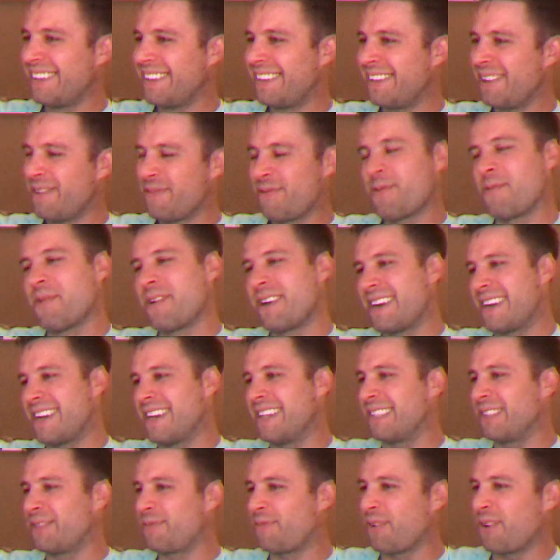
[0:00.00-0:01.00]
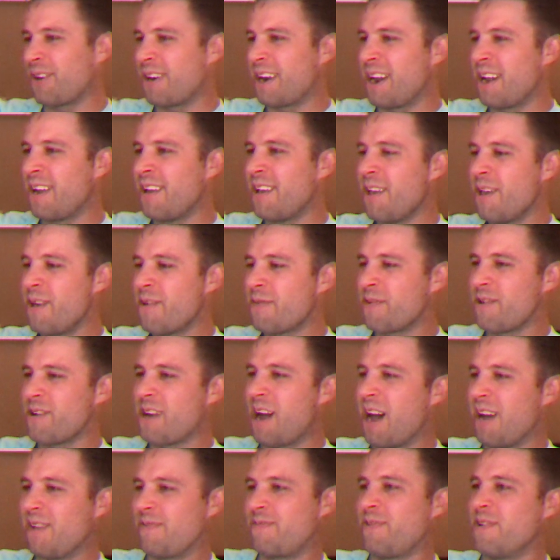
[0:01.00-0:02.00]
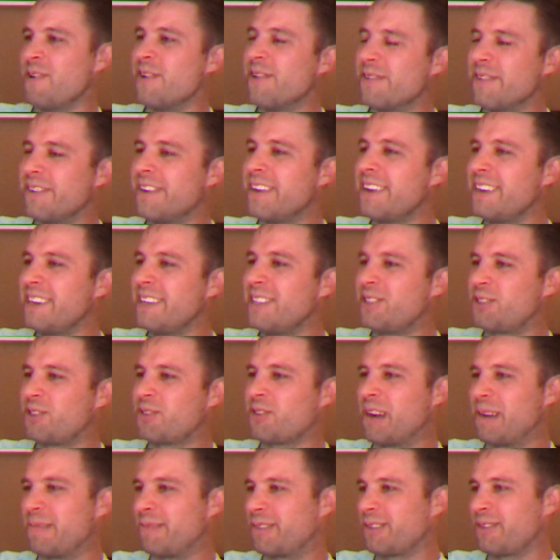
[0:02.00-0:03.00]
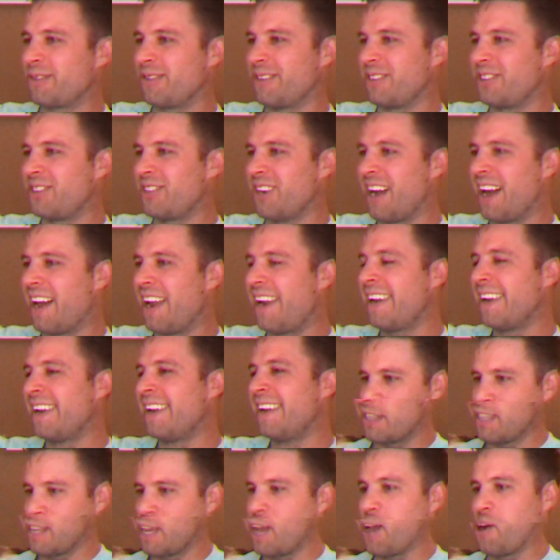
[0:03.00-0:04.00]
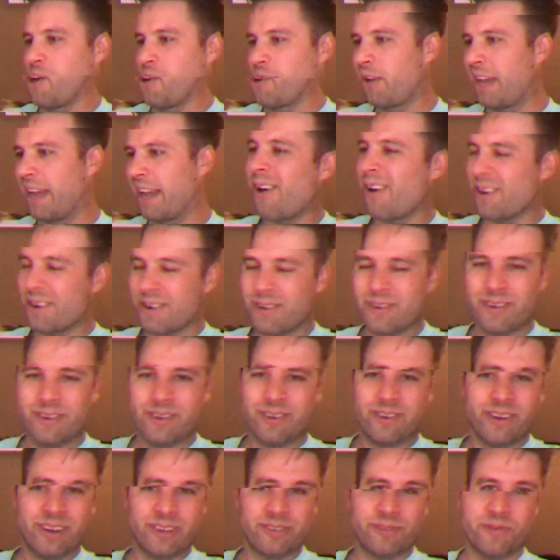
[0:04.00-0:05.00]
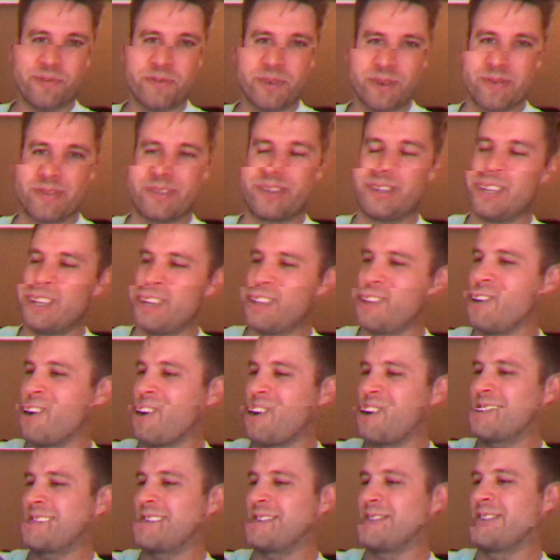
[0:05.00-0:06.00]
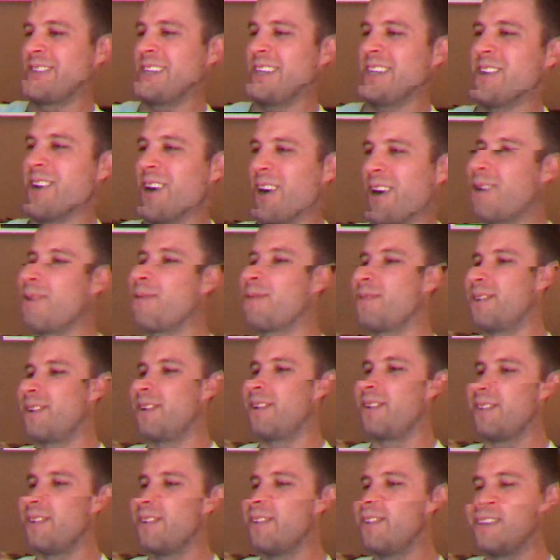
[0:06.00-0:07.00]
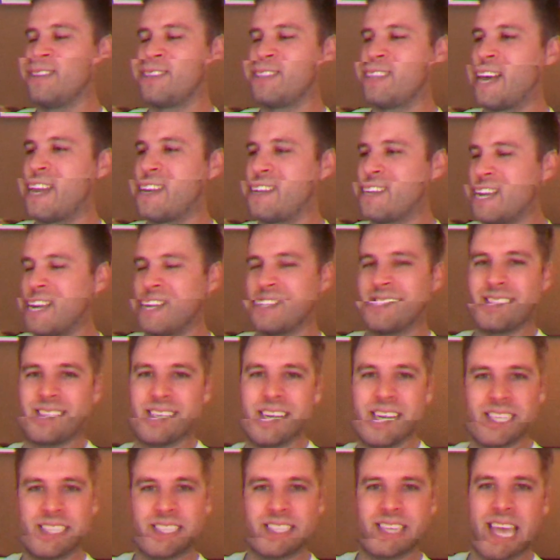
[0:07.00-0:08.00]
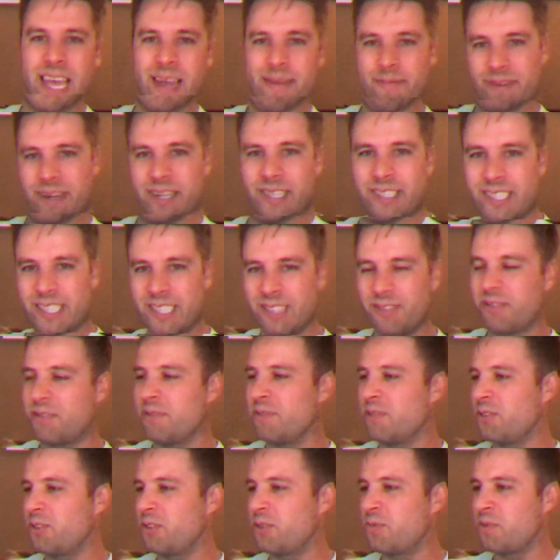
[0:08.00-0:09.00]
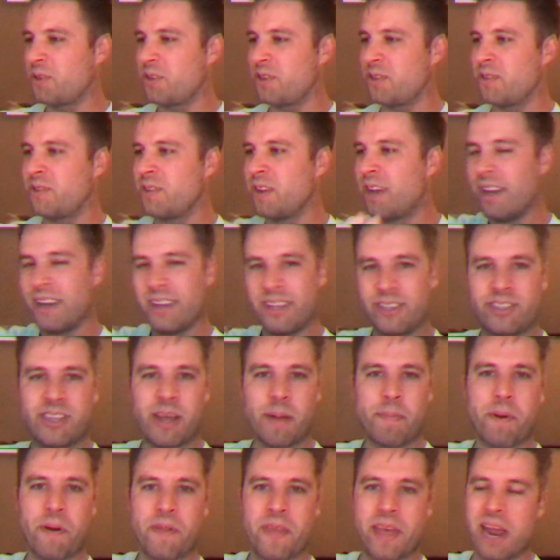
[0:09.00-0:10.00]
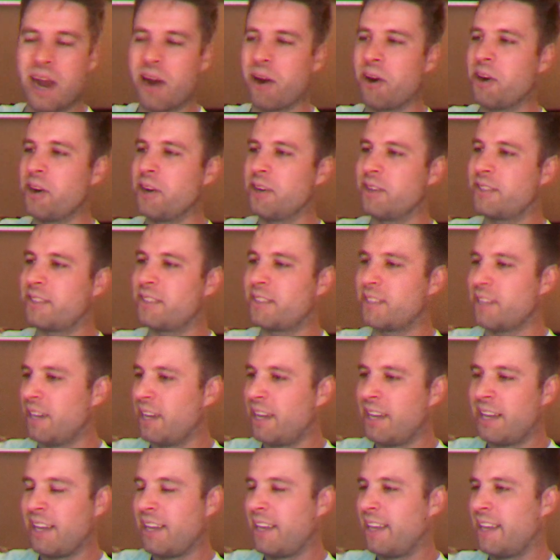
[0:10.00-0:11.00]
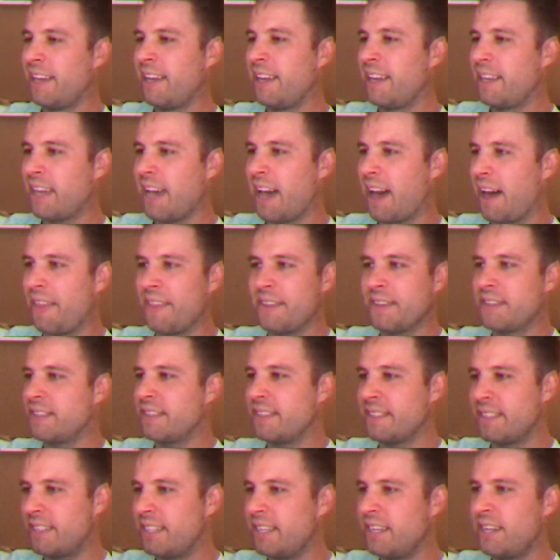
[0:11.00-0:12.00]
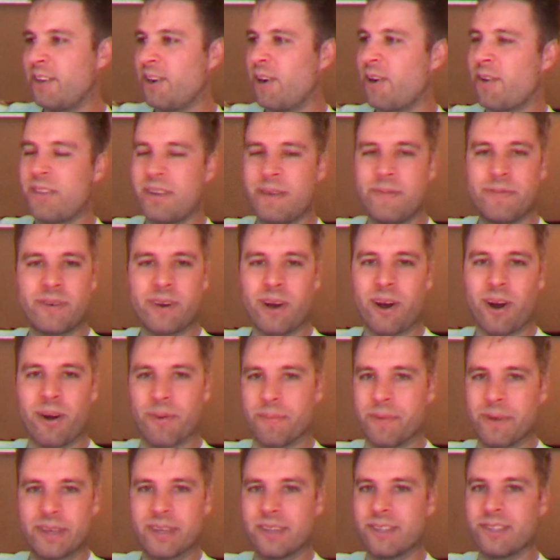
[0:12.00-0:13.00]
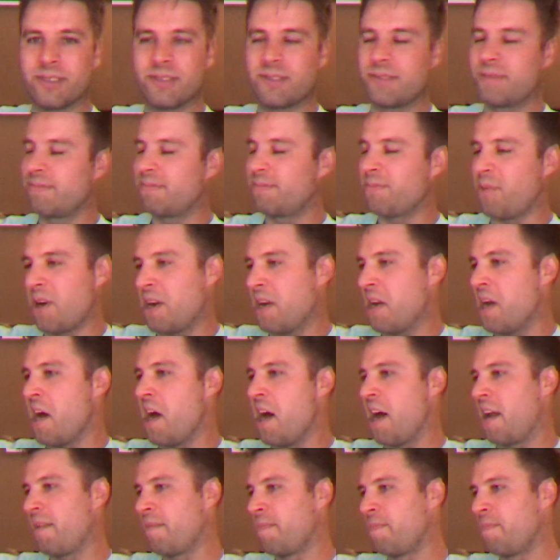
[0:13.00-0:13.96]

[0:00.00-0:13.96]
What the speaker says: For what it is, for an iPhone Instagram story shot. Yeah, okay. Are you guys familiar with DDR? So DDR is that Dance Dance game, Dance Dance Revolution, where you step on the arrows. Yeah, this is a DDR themed car because why not?